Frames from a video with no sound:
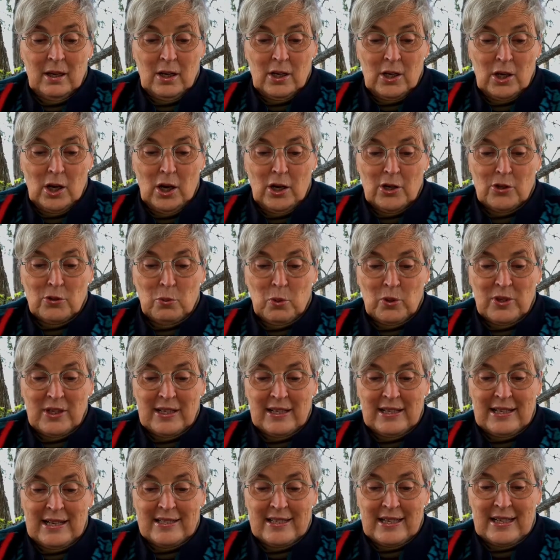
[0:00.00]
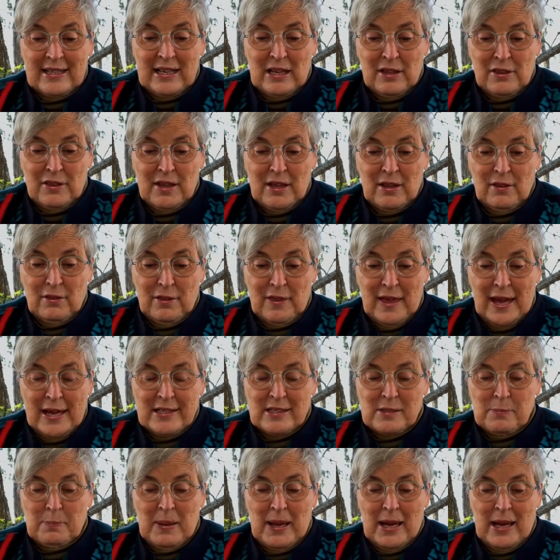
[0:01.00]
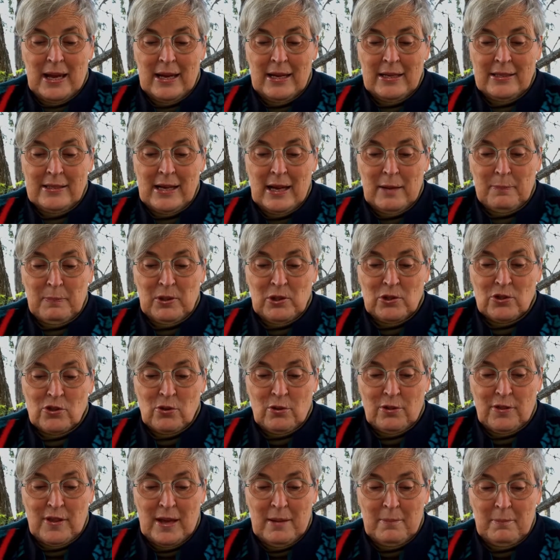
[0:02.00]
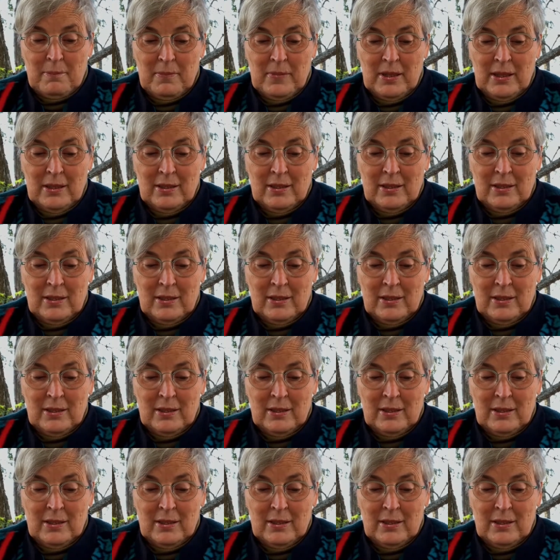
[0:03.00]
God wouldn't let anything that bad happen to them.